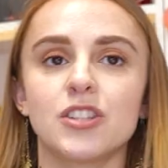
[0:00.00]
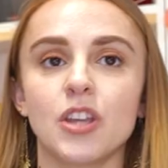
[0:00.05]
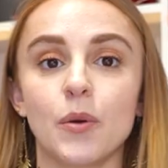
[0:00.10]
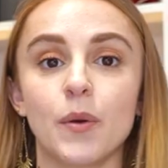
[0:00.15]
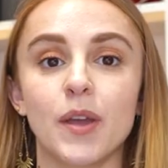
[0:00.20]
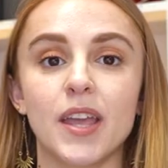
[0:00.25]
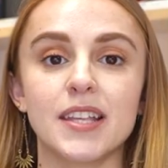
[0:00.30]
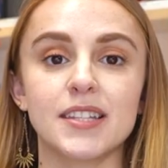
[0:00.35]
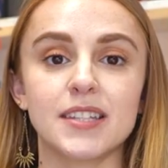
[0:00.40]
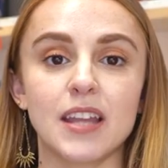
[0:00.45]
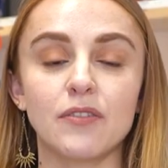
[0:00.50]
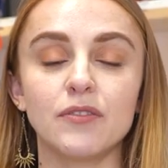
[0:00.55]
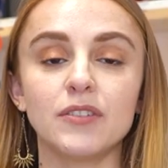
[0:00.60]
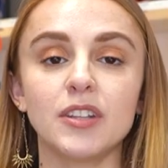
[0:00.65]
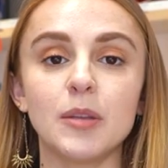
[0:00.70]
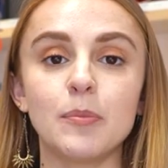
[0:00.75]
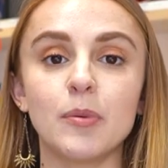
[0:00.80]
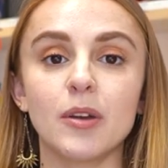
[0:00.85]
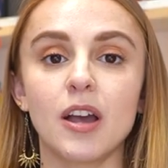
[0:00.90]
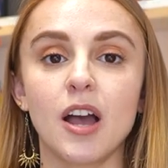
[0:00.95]
So it's
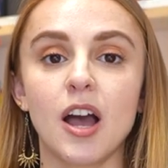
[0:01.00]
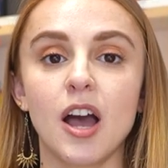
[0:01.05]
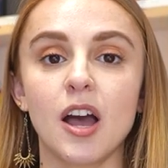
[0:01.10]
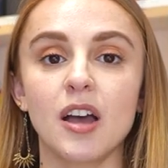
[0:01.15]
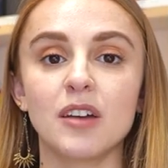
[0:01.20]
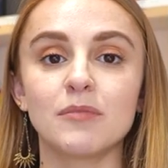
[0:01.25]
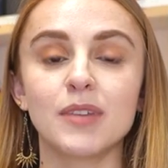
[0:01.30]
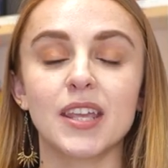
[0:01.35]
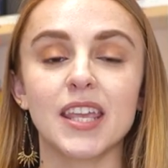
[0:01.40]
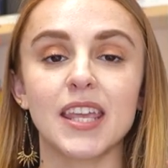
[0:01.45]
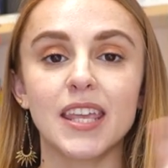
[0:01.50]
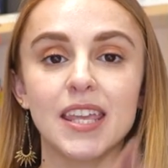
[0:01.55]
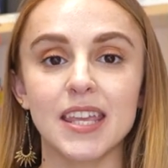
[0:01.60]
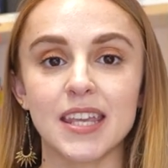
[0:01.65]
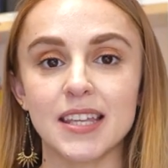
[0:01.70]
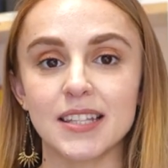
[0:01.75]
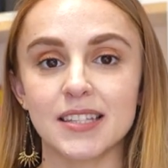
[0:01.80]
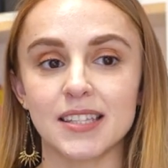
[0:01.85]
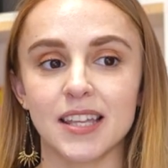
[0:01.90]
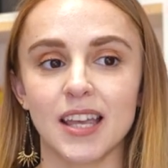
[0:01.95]
definitely become
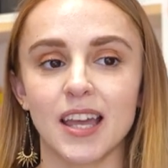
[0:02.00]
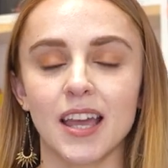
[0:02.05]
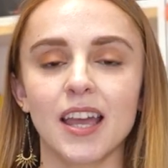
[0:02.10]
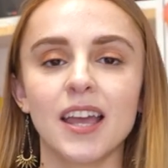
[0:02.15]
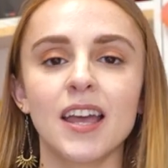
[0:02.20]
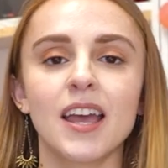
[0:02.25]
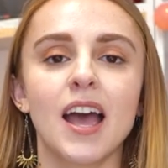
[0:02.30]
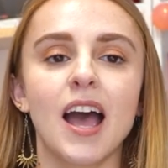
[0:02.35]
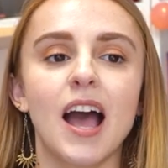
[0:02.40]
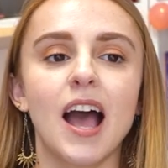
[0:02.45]
easier.